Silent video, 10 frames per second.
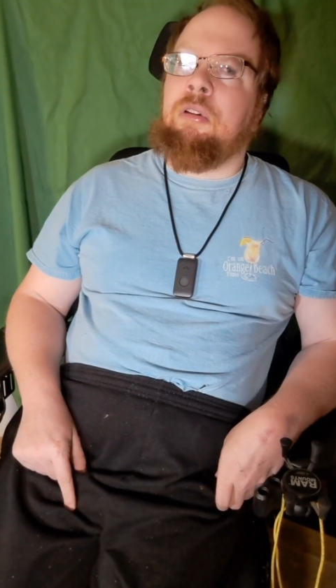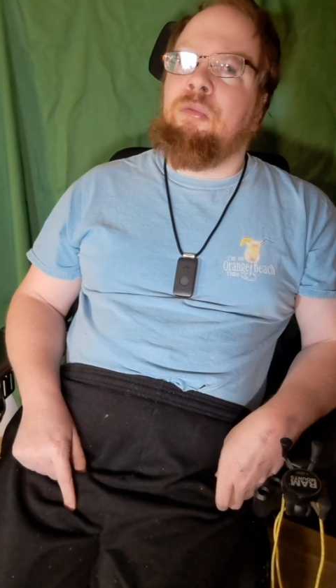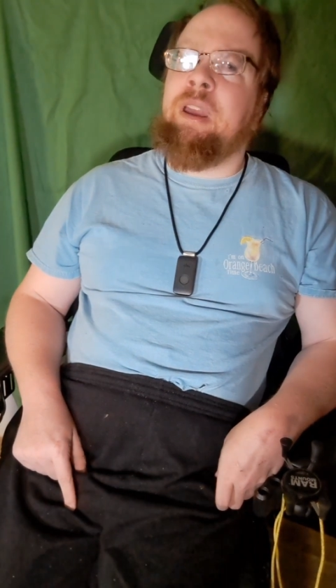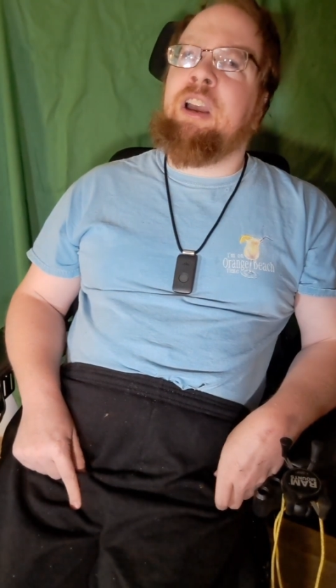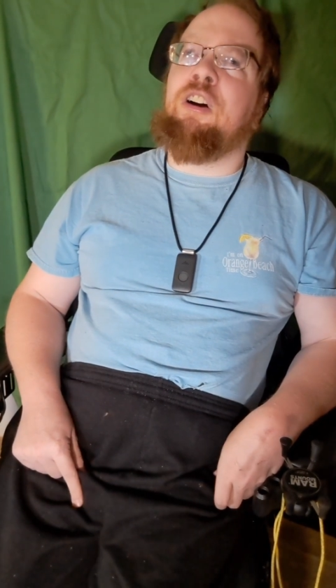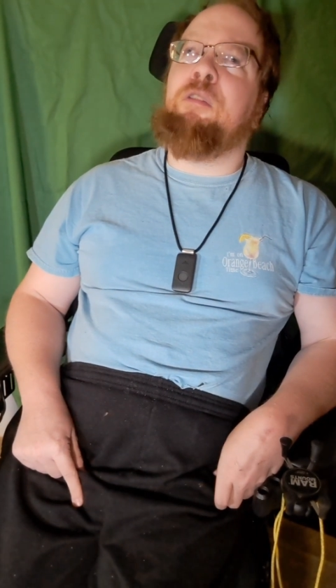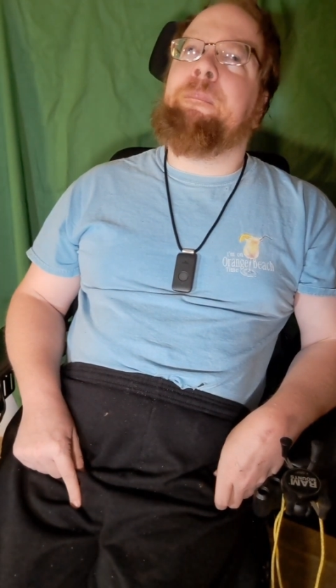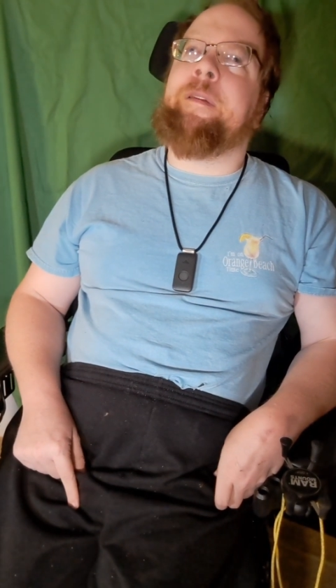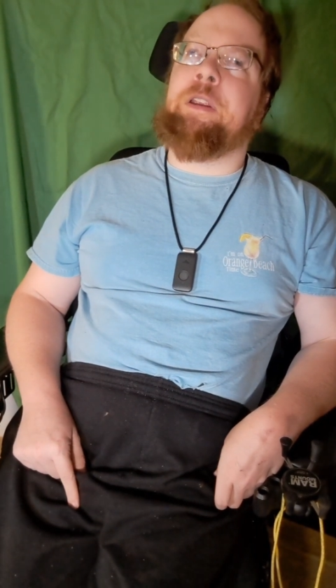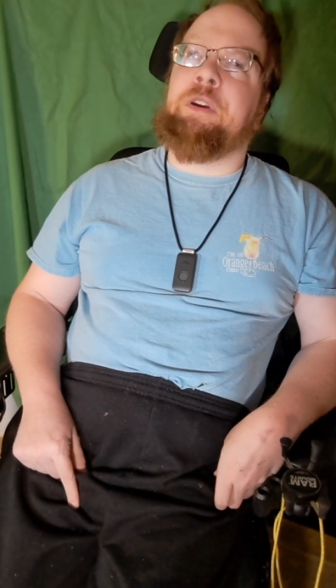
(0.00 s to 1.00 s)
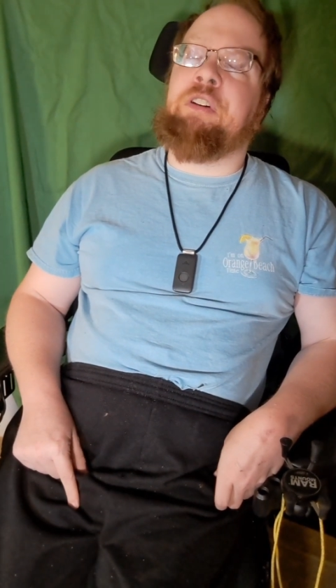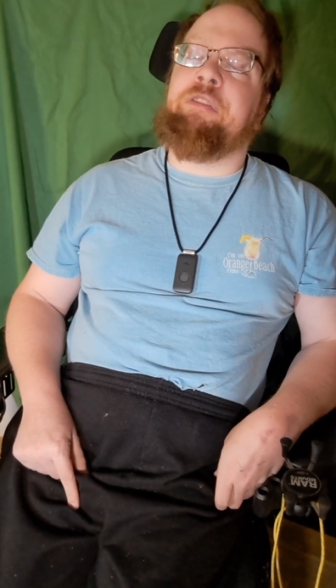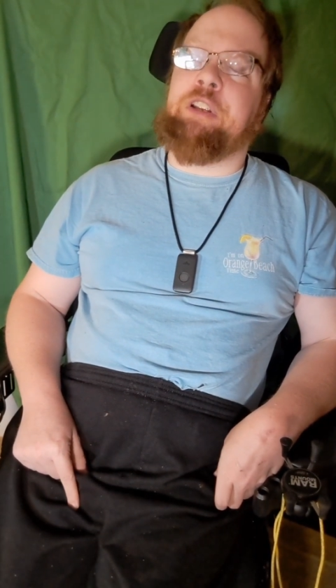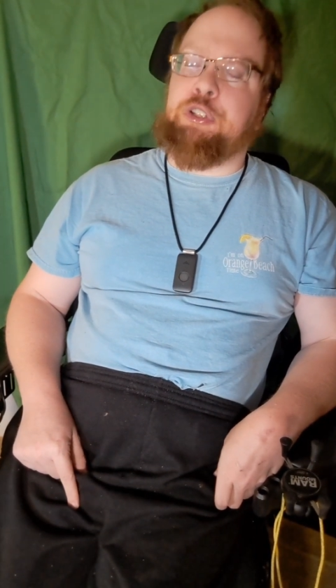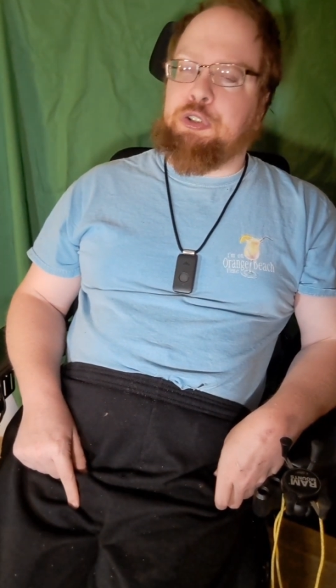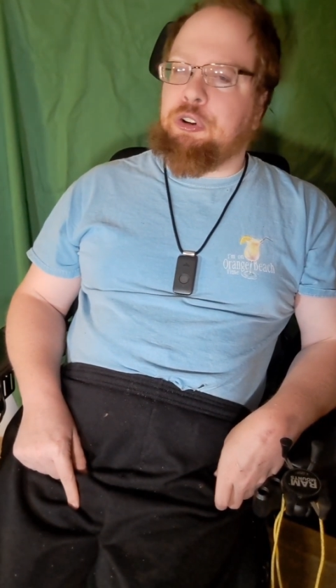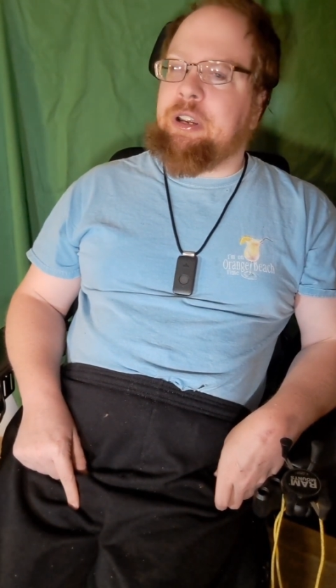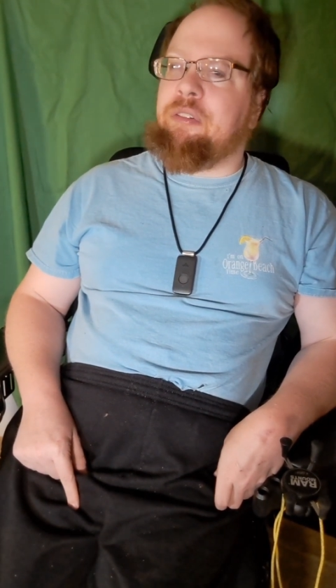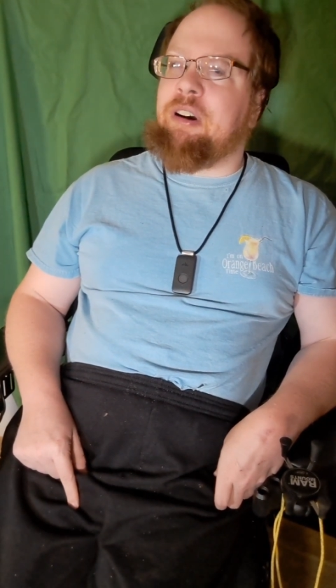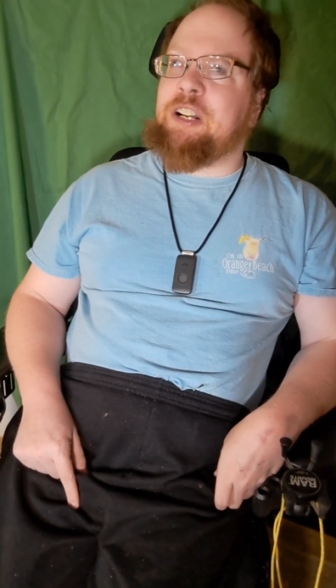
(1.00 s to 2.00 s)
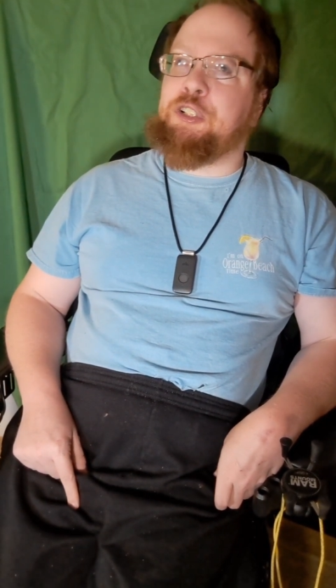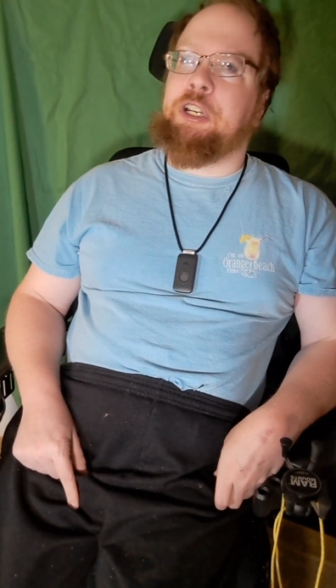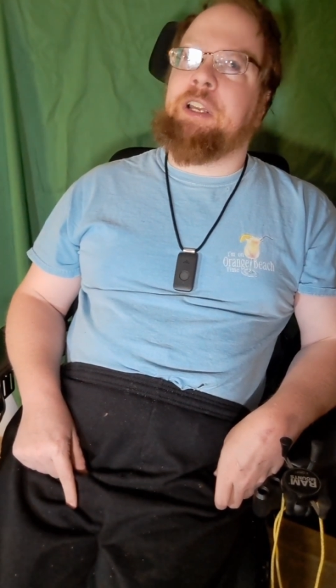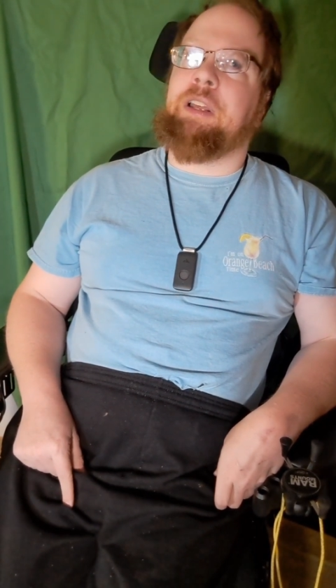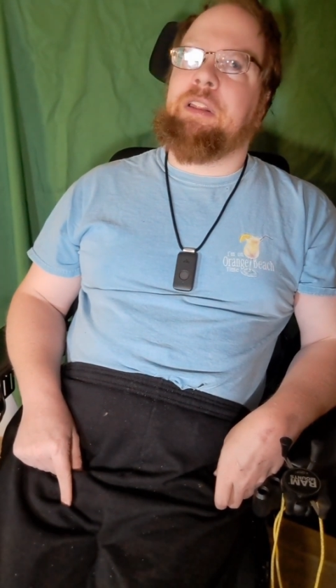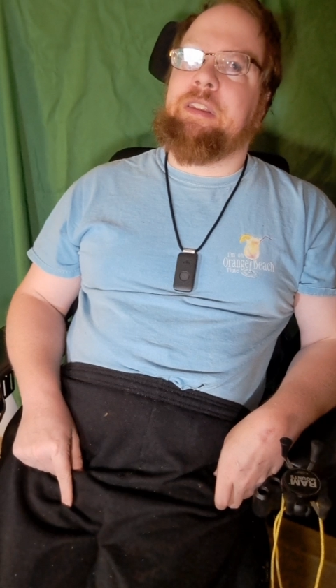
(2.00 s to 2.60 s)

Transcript: We hope that you have enjoyed watching